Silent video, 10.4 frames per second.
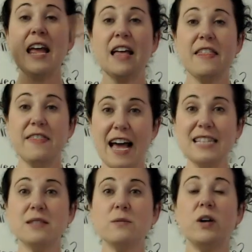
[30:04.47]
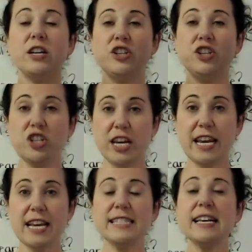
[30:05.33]
That's what
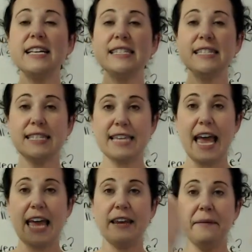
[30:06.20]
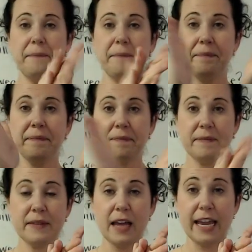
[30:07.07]
Jesus said.
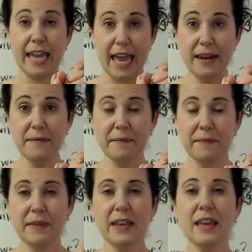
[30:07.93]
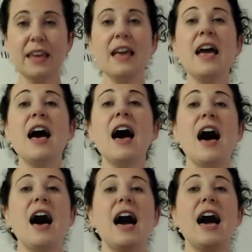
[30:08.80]
Again,
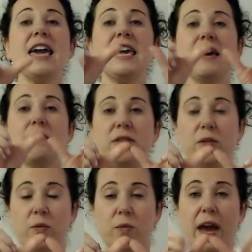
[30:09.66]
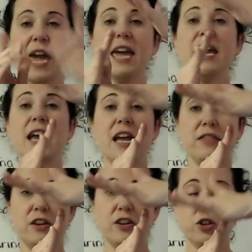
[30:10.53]
I am the way and the
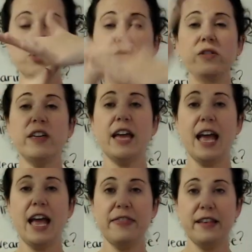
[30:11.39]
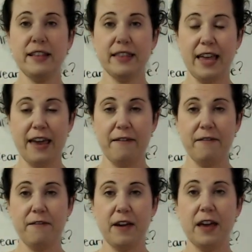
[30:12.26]
truth and the life.
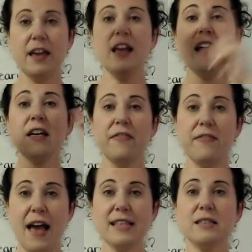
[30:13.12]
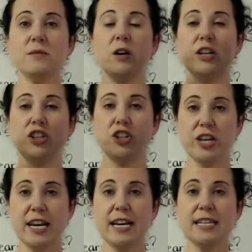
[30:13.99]
That's what
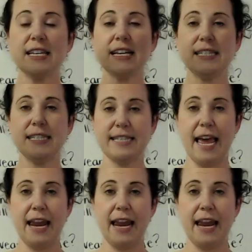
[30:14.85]
Jesus said.